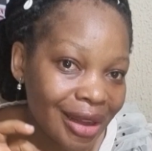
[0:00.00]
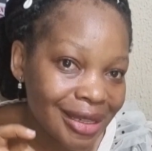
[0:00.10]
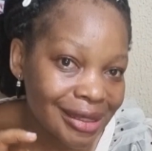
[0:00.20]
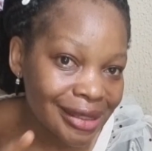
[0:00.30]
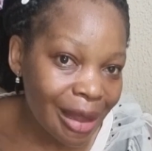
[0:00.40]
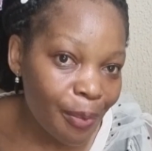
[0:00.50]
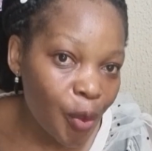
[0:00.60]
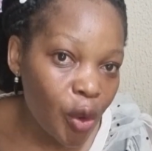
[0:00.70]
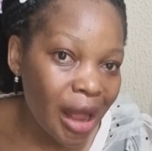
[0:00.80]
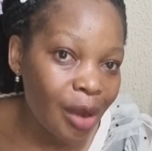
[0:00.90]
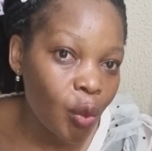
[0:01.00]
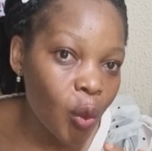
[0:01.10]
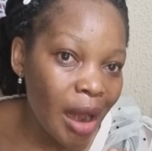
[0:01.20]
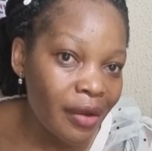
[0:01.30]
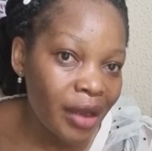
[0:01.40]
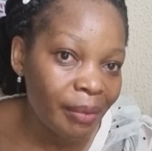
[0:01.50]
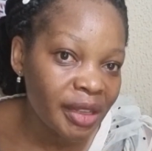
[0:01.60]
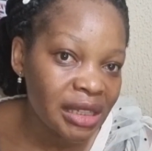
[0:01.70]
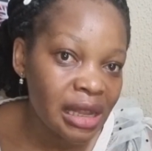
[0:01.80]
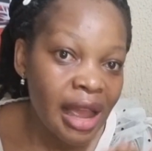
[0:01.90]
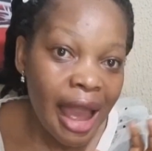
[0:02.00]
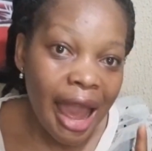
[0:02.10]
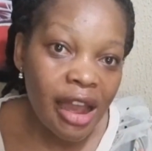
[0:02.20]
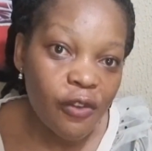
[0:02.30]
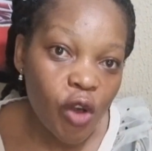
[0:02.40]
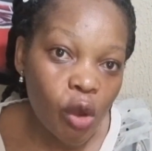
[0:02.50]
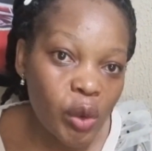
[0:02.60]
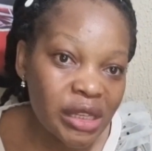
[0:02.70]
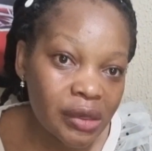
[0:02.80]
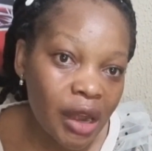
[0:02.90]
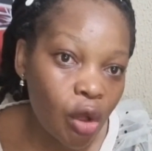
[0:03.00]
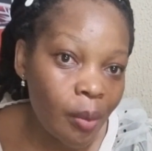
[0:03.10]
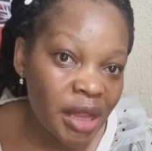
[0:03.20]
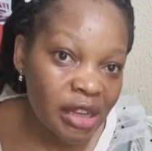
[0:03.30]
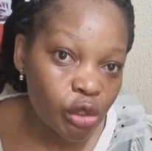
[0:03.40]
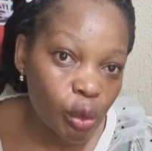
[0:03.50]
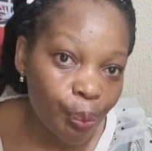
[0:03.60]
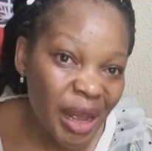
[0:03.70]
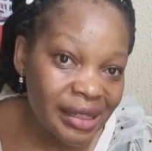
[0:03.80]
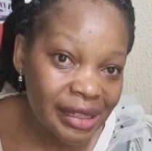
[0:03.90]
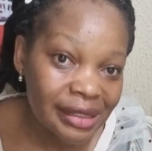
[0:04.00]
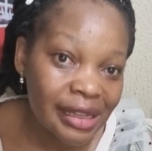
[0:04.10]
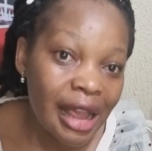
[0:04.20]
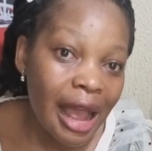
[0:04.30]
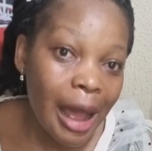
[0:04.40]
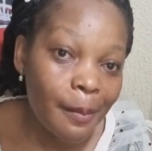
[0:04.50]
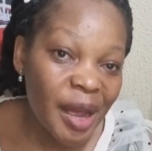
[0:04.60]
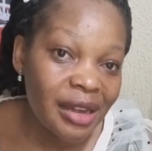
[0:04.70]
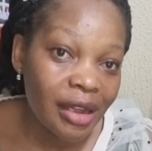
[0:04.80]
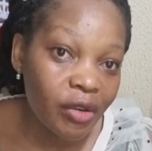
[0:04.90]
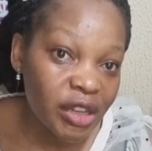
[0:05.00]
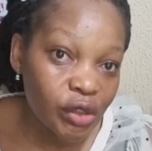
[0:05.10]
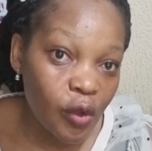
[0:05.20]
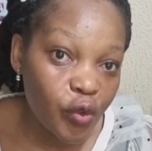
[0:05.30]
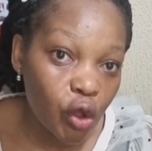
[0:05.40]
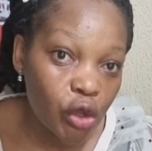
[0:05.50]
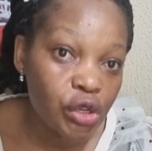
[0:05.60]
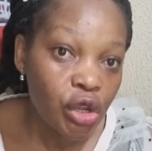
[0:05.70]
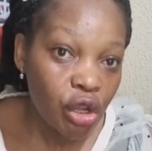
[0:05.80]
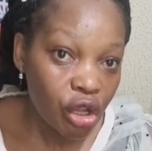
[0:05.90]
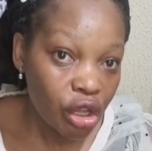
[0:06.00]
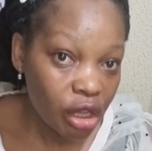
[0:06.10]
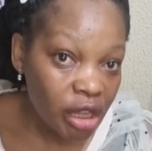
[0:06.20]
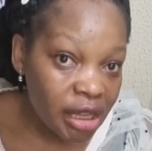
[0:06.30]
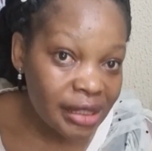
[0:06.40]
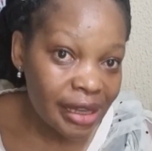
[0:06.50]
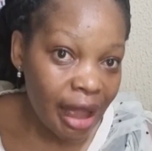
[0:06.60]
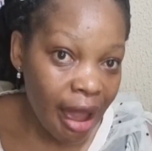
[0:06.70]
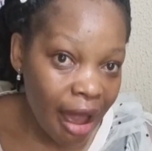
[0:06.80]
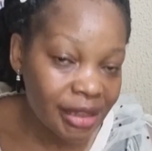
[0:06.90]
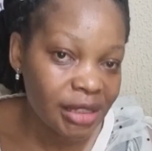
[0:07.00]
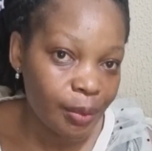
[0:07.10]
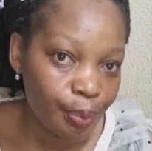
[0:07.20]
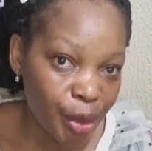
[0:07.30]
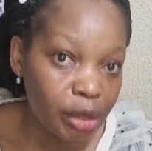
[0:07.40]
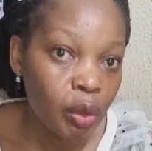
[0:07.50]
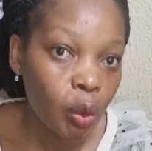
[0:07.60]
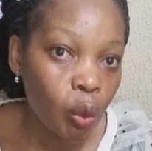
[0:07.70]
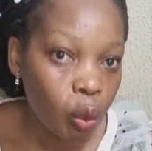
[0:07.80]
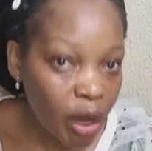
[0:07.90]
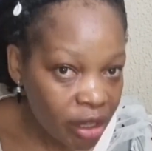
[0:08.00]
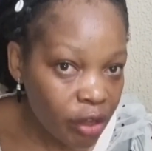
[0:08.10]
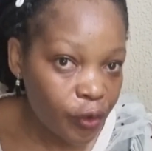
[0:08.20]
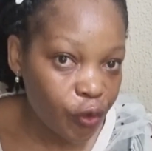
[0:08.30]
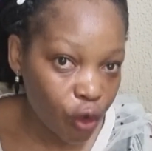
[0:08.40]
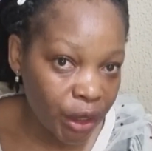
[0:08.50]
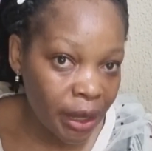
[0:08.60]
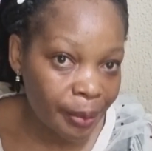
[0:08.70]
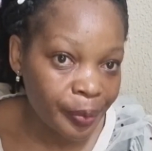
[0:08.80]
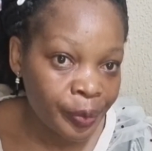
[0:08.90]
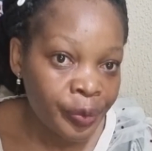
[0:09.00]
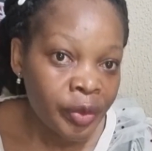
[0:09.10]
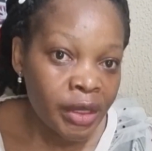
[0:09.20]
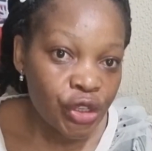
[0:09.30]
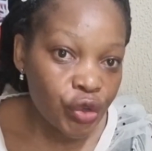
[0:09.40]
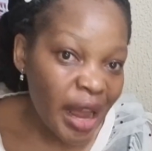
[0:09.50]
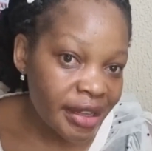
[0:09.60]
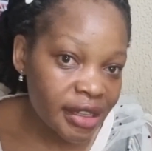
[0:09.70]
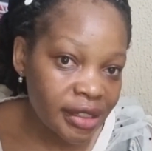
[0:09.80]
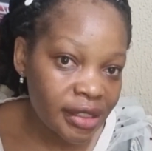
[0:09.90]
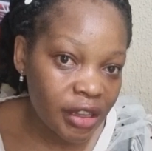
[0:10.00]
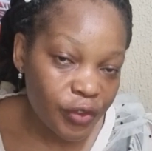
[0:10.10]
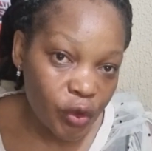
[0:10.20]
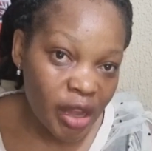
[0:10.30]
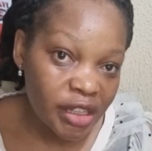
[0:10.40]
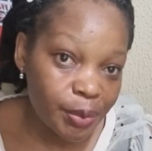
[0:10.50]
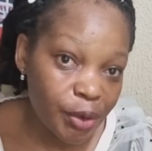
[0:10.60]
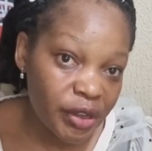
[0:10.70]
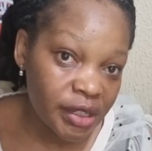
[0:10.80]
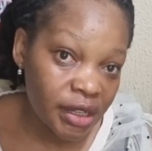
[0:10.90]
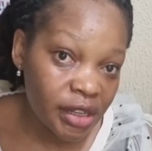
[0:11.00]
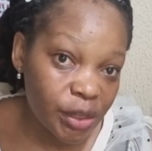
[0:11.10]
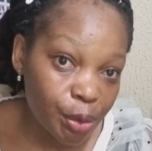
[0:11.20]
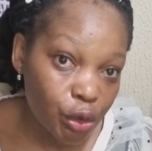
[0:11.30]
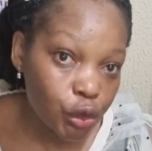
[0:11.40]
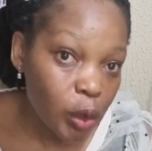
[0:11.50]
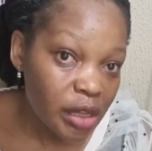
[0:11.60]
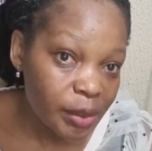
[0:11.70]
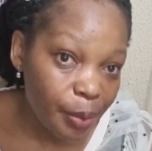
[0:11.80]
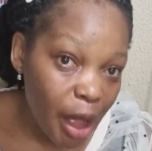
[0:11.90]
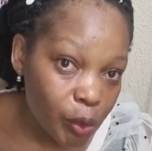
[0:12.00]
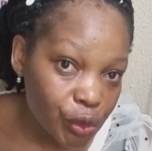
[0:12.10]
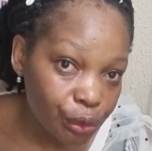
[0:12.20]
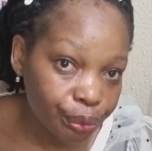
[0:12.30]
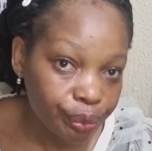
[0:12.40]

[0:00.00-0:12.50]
simple and one remedy I have always recommended to persons, and by the grace of God, it has been working for them. Try this if you are experiencing a spiritual spouse.